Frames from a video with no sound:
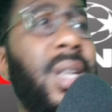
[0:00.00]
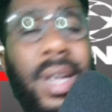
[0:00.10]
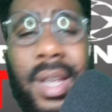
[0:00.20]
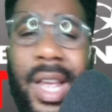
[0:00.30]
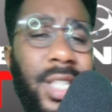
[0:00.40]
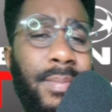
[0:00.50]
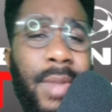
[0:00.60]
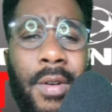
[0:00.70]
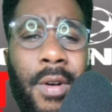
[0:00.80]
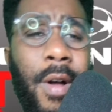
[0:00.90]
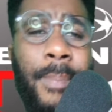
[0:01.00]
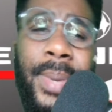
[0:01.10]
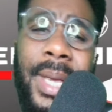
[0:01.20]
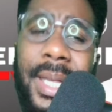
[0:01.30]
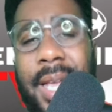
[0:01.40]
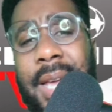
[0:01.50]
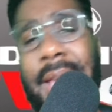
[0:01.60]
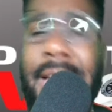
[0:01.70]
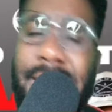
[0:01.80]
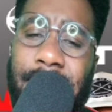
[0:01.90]
Casemiro, a B-Tech
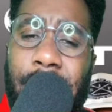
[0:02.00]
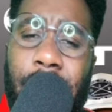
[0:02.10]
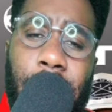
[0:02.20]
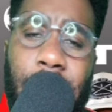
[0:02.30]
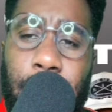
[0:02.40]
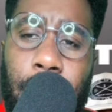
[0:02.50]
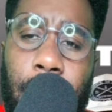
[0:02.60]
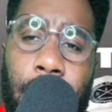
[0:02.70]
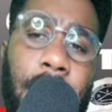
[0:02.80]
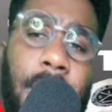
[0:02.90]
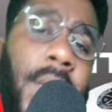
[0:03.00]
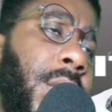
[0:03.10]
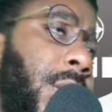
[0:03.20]
Casemiro as well, to